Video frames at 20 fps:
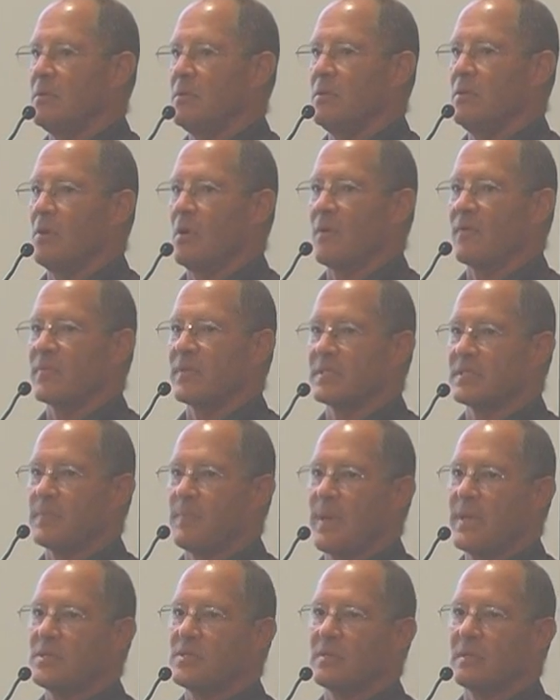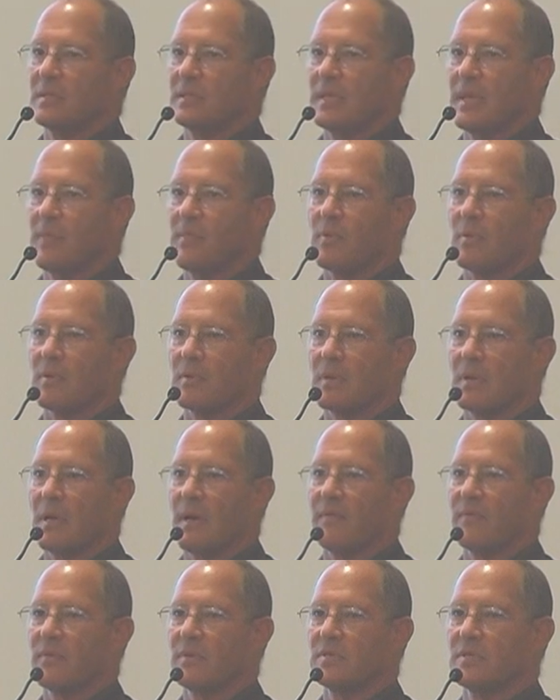if the spatial and temporal
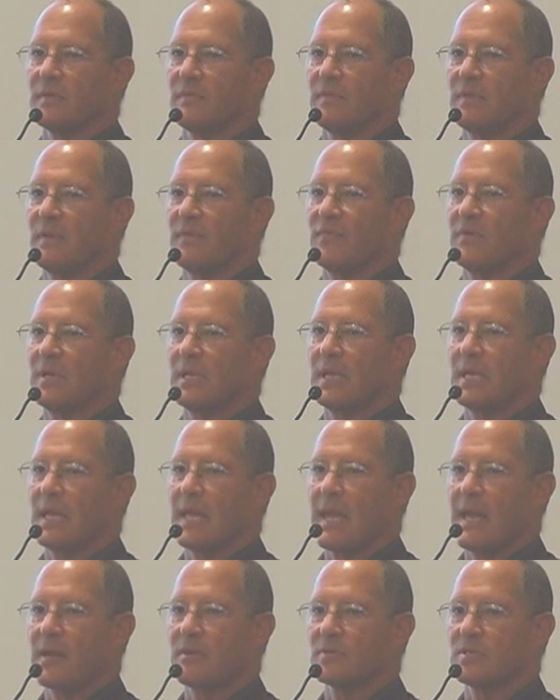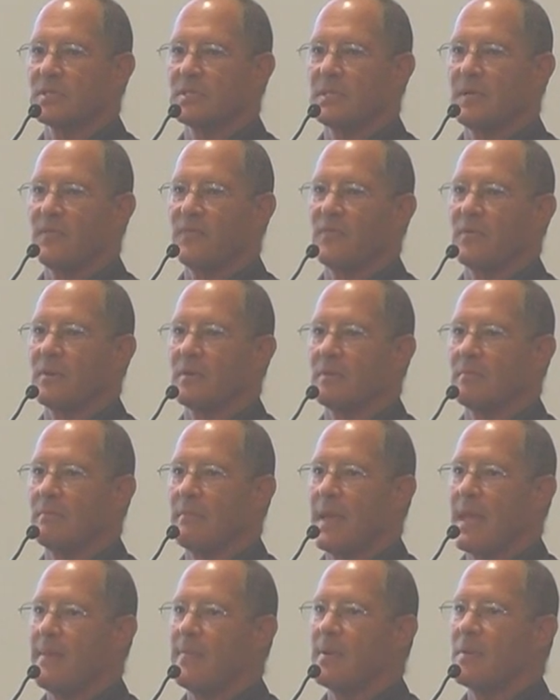coverage of different indicators is different,
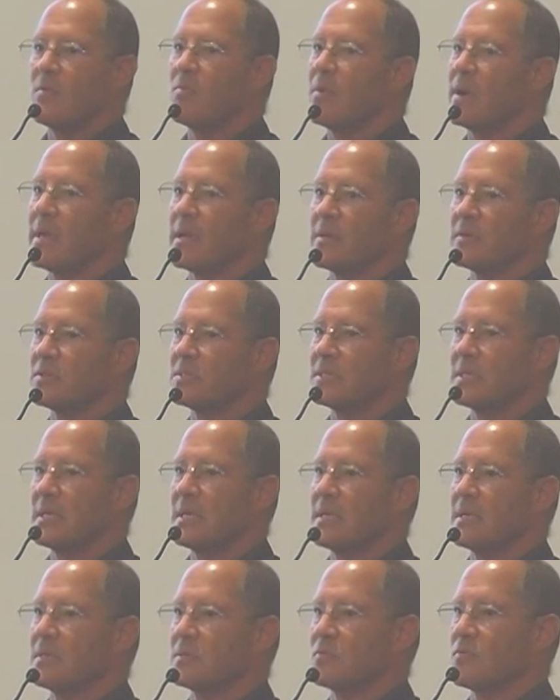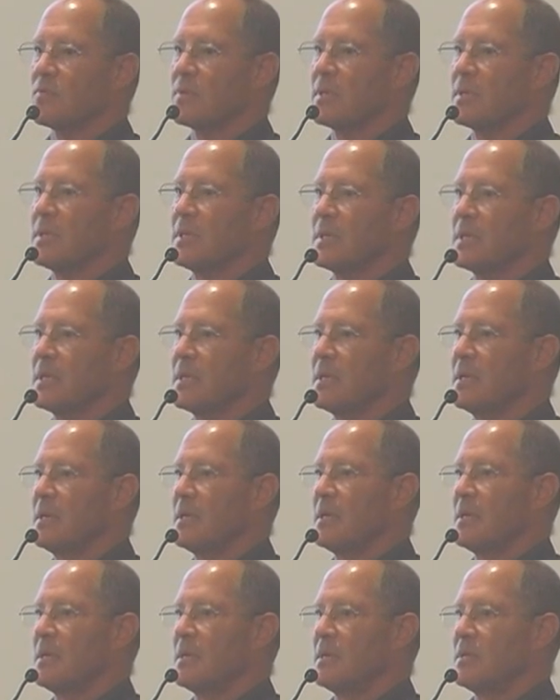maybe what you're seeing is
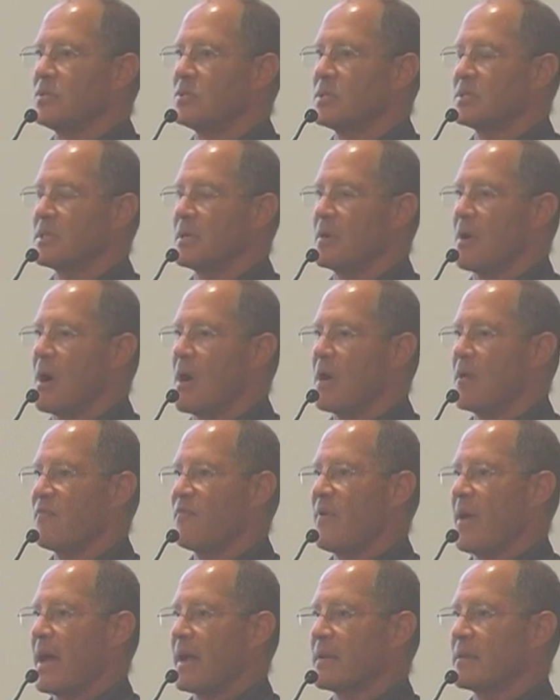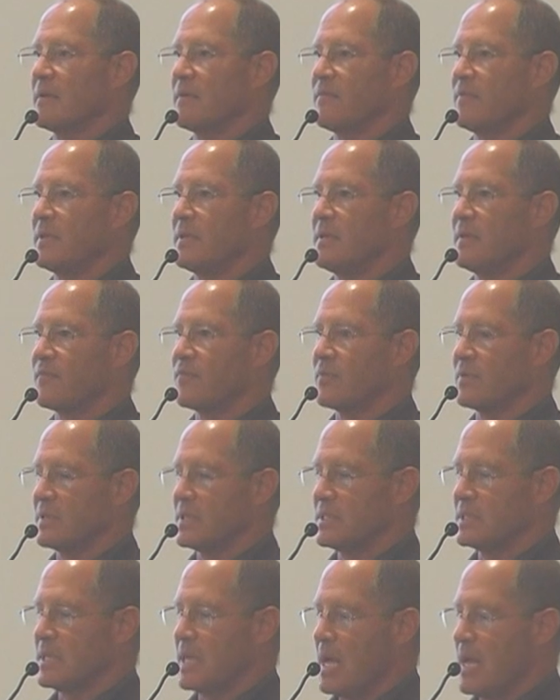really just an artifact of the different
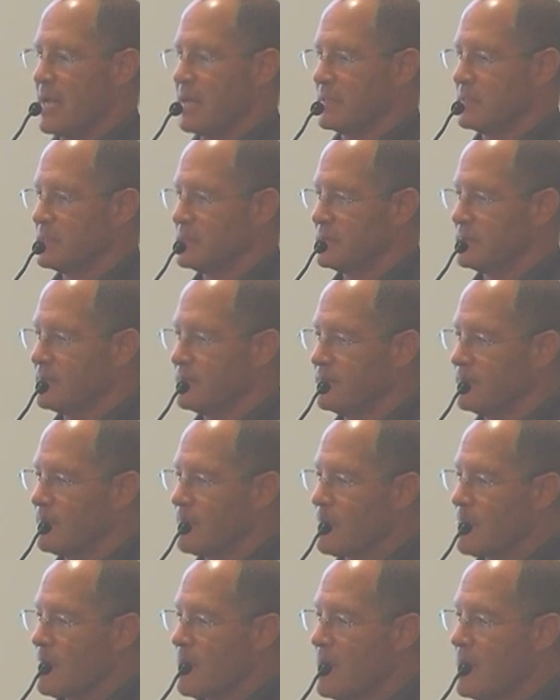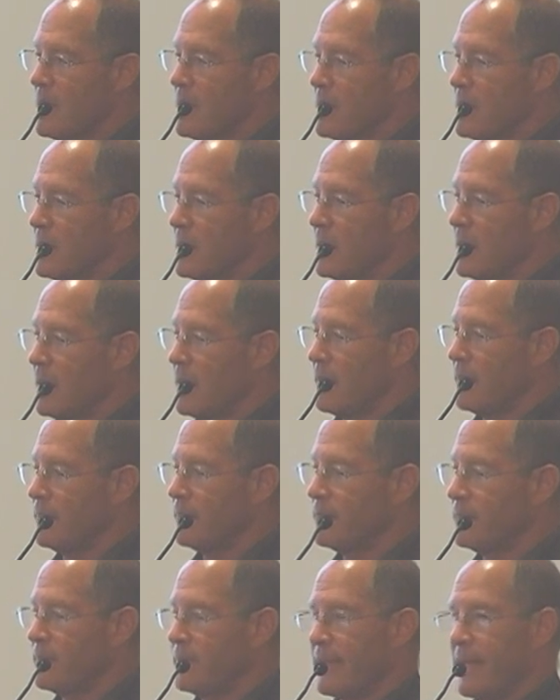designs.
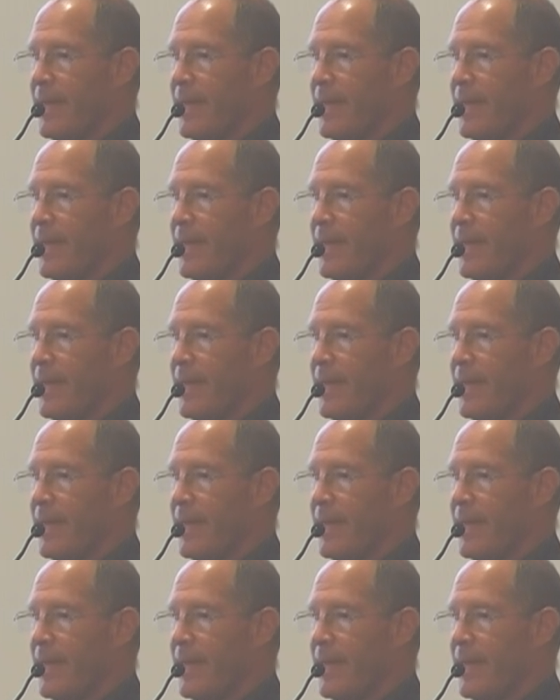Some